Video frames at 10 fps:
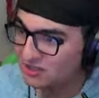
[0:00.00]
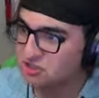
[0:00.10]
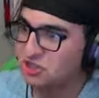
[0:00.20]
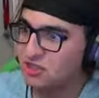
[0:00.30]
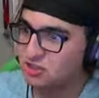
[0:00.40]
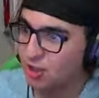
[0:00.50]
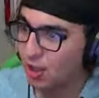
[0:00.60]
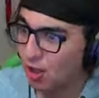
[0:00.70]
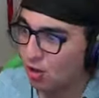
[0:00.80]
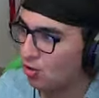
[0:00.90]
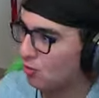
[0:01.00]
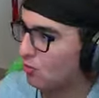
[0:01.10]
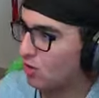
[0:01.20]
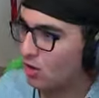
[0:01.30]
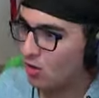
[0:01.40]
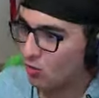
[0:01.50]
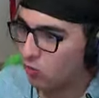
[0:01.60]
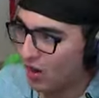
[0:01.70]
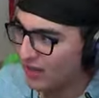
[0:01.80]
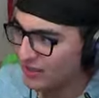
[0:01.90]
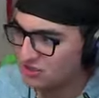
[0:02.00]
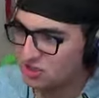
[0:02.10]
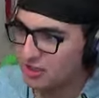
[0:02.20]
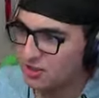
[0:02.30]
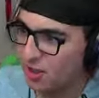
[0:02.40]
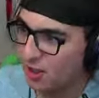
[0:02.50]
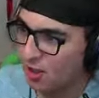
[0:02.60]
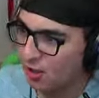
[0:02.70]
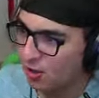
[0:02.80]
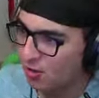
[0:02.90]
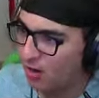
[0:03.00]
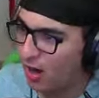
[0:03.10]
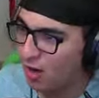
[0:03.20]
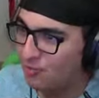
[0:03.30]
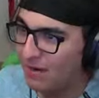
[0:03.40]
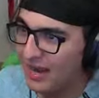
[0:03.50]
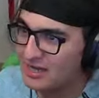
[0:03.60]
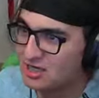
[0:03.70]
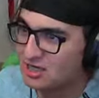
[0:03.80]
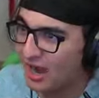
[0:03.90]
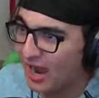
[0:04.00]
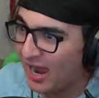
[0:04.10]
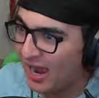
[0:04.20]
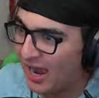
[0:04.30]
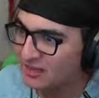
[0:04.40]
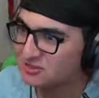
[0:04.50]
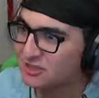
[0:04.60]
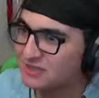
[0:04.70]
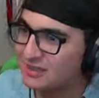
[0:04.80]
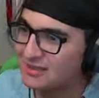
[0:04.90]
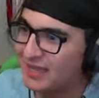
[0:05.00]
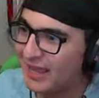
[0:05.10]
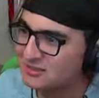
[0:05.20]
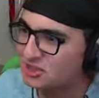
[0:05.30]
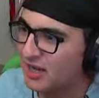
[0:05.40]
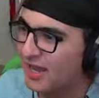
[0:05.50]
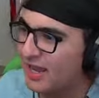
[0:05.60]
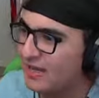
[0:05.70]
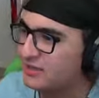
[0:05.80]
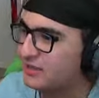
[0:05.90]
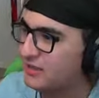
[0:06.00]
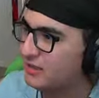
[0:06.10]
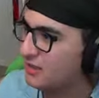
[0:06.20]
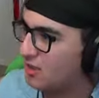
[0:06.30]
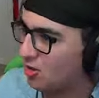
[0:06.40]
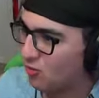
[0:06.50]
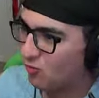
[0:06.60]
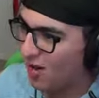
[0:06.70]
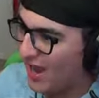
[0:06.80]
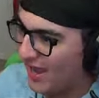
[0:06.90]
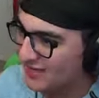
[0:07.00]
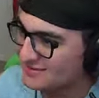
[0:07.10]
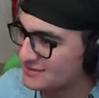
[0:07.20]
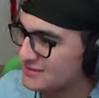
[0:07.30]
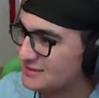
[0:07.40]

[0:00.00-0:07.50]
she do? What did she do? Oh, my God. She's a legend. What?